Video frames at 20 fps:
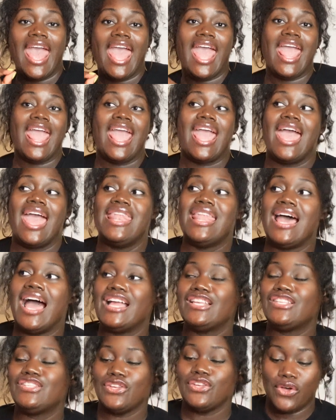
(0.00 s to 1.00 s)
and
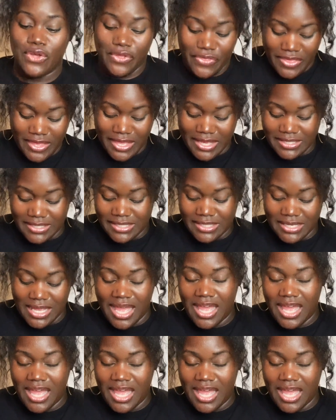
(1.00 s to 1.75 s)
I saw this